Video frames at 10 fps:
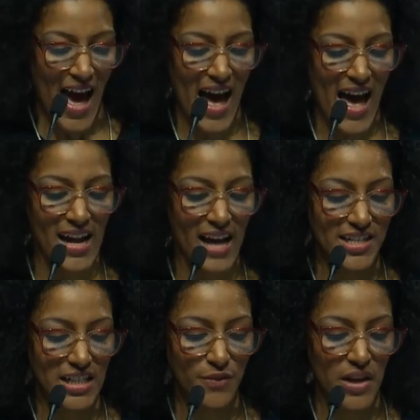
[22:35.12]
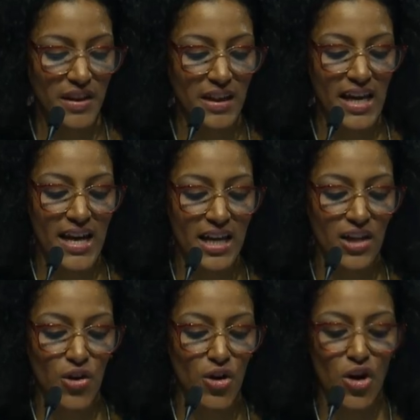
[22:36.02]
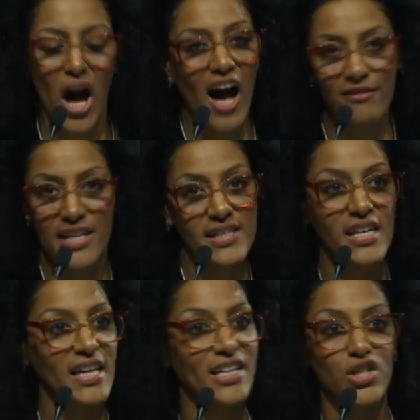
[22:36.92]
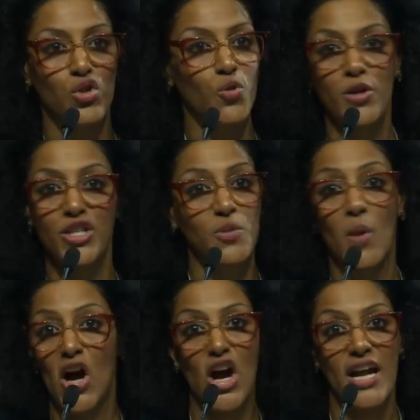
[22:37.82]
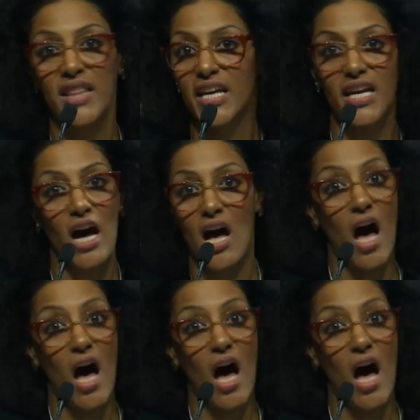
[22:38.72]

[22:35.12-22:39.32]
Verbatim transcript: And I just feel that like you're obviously like super smart and like